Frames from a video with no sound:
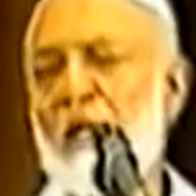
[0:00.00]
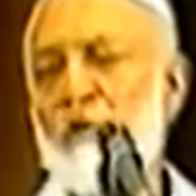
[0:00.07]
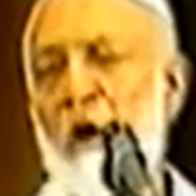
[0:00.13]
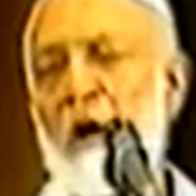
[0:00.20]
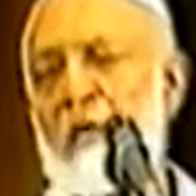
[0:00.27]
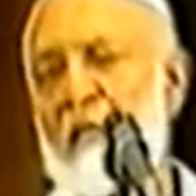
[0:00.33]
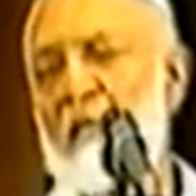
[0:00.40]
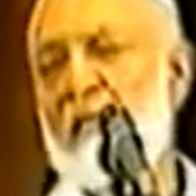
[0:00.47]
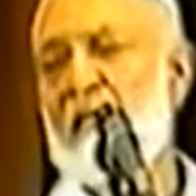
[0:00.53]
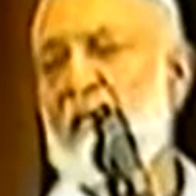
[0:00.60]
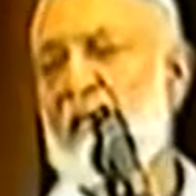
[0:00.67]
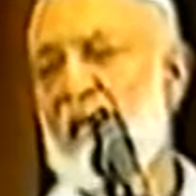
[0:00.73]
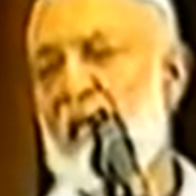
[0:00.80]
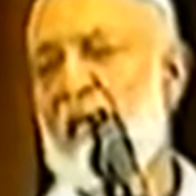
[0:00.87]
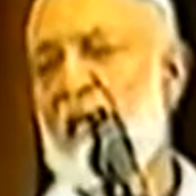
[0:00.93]
my
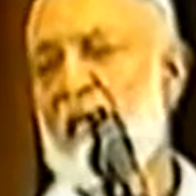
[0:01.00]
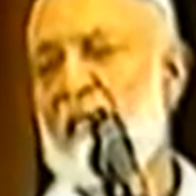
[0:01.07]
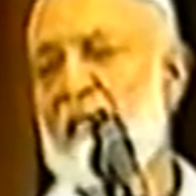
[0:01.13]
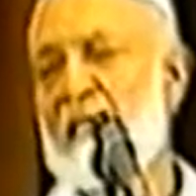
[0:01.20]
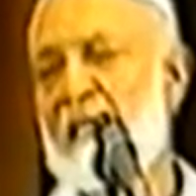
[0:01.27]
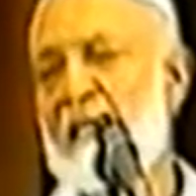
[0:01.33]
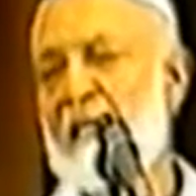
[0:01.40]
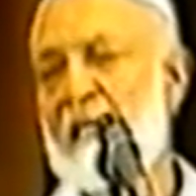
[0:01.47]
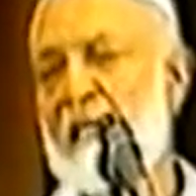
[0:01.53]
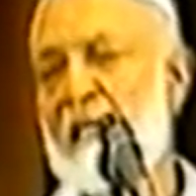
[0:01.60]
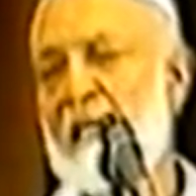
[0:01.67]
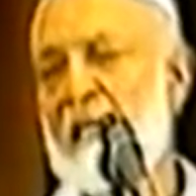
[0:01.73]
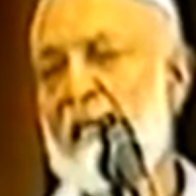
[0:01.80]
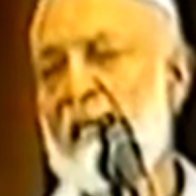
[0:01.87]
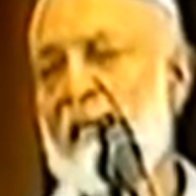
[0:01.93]
talk in English?
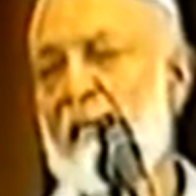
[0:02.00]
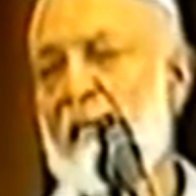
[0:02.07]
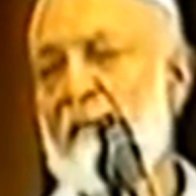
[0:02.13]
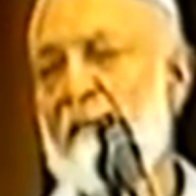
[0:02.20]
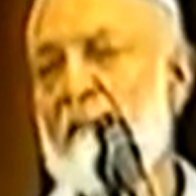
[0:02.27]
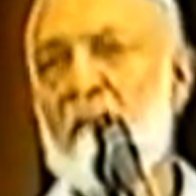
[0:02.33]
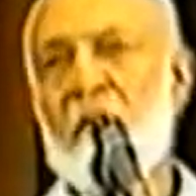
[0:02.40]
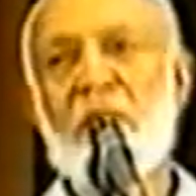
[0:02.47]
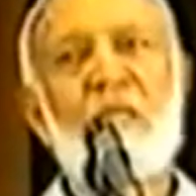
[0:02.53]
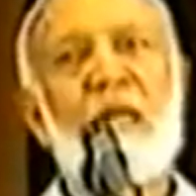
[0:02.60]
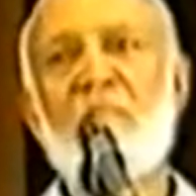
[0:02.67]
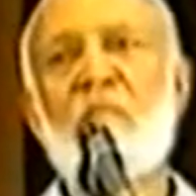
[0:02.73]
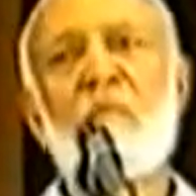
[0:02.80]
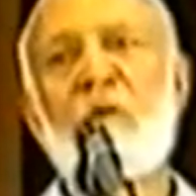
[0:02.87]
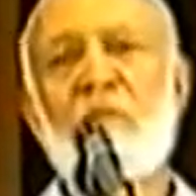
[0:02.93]
Some.
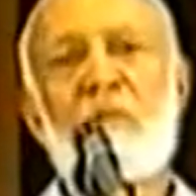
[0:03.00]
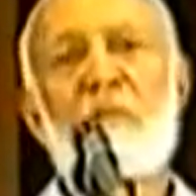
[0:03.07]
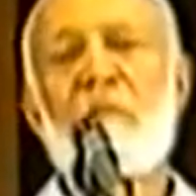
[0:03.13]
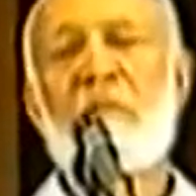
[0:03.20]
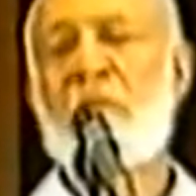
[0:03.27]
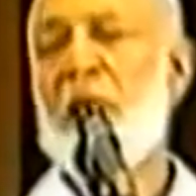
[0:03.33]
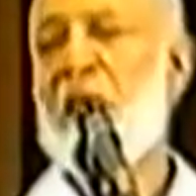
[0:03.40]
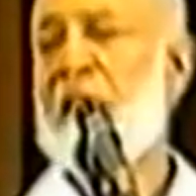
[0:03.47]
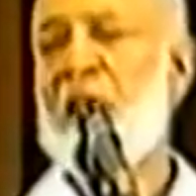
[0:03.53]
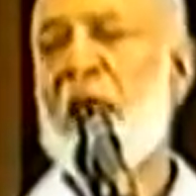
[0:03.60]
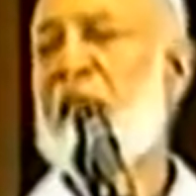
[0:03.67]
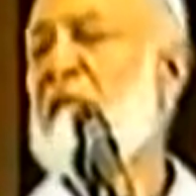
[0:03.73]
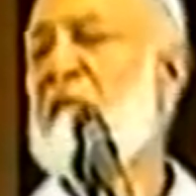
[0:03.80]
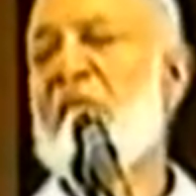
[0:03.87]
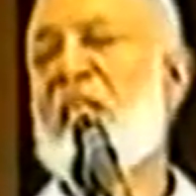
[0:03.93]
Some, no good.
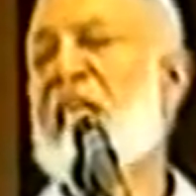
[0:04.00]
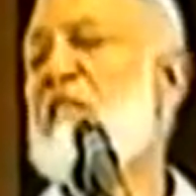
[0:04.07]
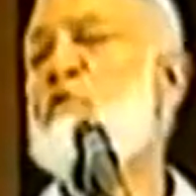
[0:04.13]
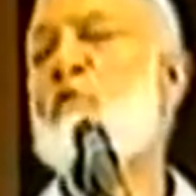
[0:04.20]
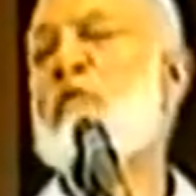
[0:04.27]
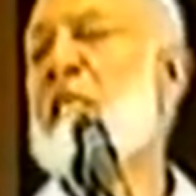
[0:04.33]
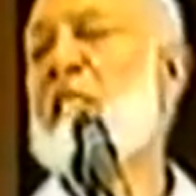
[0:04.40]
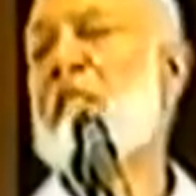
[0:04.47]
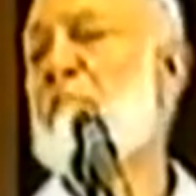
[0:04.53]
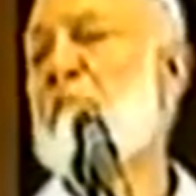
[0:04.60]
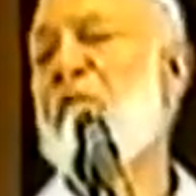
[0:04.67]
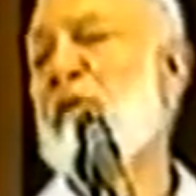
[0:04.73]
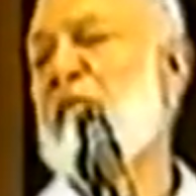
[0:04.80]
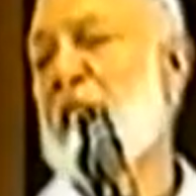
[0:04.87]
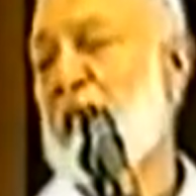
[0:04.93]
Then there's no sense in
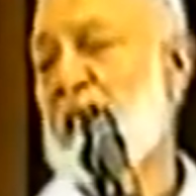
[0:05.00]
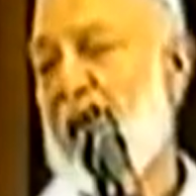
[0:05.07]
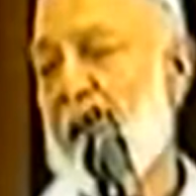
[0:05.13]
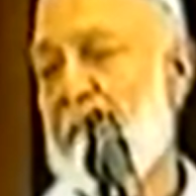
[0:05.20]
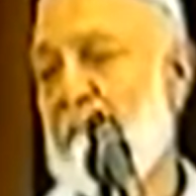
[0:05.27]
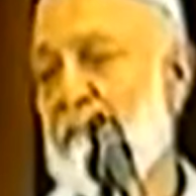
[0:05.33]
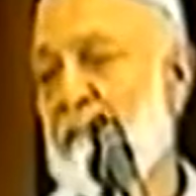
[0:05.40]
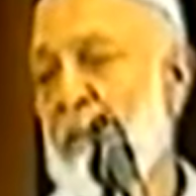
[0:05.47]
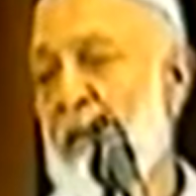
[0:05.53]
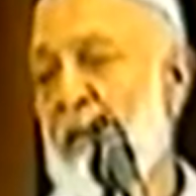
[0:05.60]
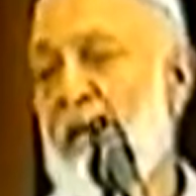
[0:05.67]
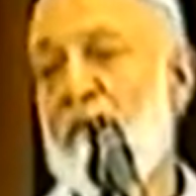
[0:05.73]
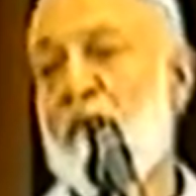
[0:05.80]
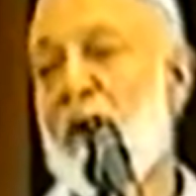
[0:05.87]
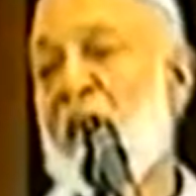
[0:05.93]
me wasting time.
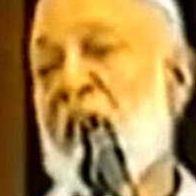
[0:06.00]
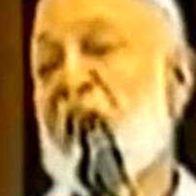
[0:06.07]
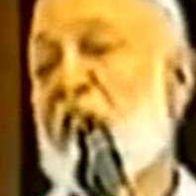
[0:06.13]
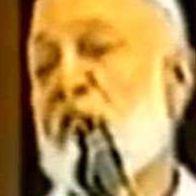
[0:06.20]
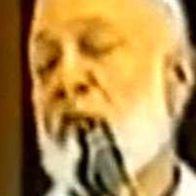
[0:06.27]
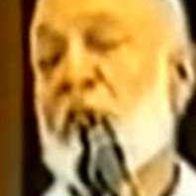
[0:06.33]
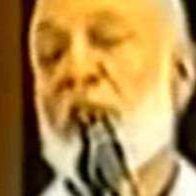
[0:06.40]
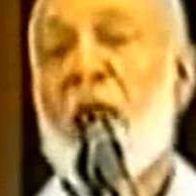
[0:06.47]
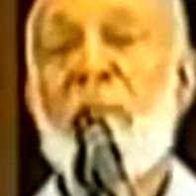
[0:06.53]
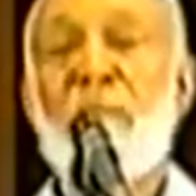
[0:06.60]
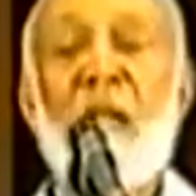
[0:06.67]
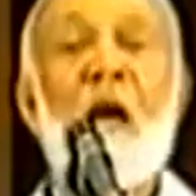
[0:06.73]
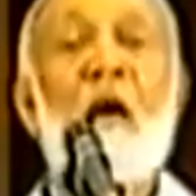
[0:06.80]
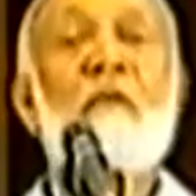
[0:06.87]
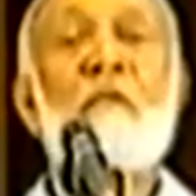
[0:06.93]
If you understood
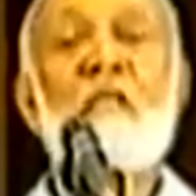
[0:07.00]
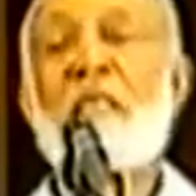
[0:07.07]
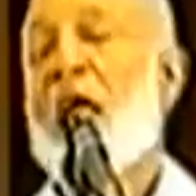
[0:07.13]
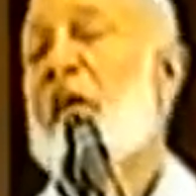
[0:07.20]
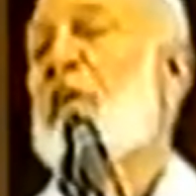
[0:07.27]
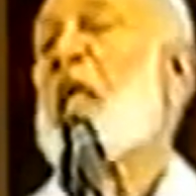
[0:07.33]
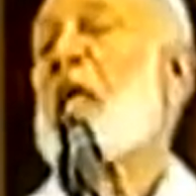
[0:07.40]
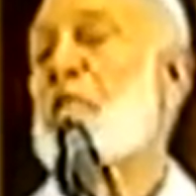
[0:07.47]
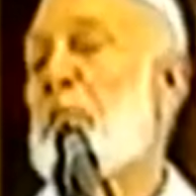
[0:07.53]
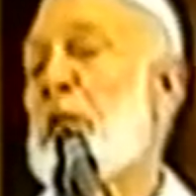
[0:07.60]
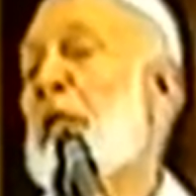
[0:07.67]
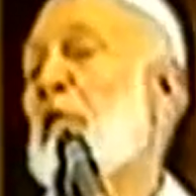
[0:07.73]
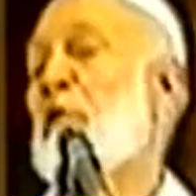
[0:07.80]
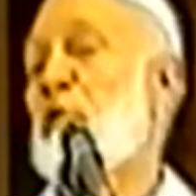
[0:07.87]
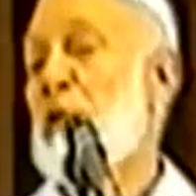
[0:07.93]
some, now I have to start
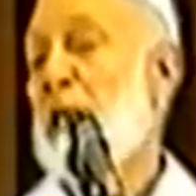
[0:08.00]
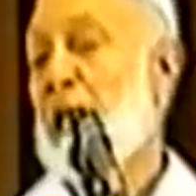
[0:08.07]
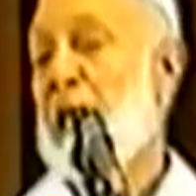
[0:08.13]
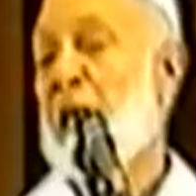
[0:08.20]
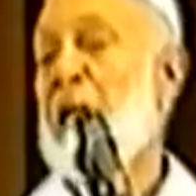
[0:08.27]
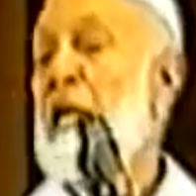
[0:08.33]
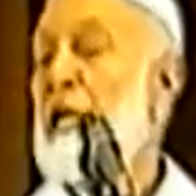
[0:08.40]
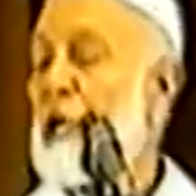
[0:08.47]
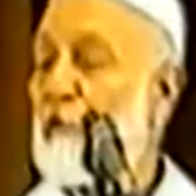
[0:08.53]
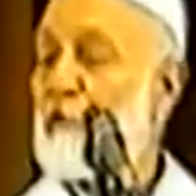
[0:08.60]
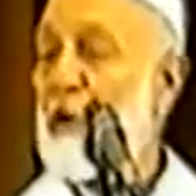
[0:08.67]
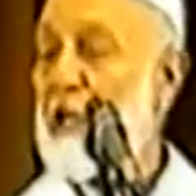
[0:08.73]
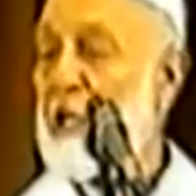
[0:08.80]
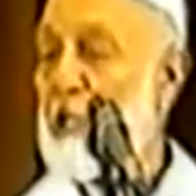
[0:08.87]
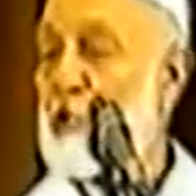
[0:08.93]
re-explaining to you again.
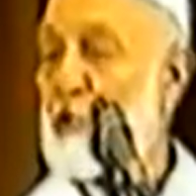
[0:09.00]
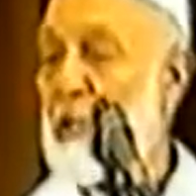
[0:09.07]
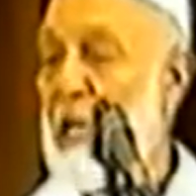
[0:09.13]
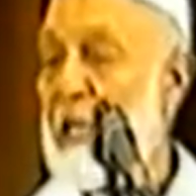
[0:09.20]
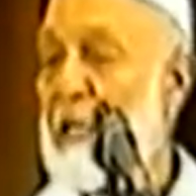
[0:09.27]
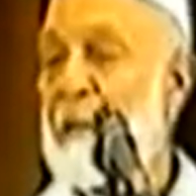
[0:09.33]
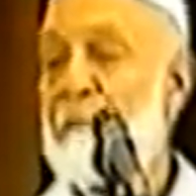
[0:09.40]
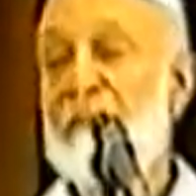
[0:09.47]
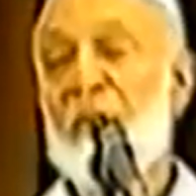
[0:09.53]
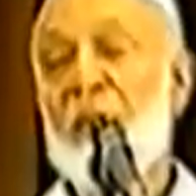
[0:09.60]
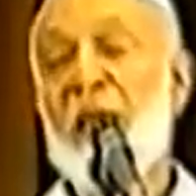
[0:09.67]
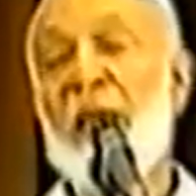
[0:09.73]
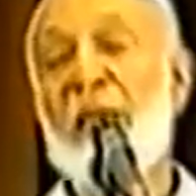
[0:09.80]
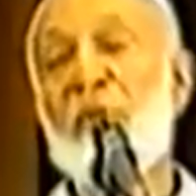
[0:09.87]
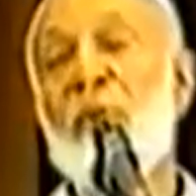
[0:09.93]
If you understood
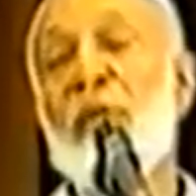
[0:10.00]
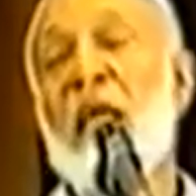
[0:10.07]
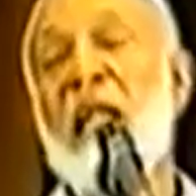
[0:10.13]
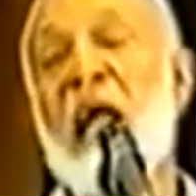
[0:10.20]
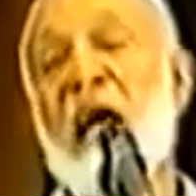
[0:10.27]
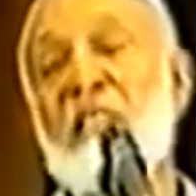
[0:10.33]
it, then you can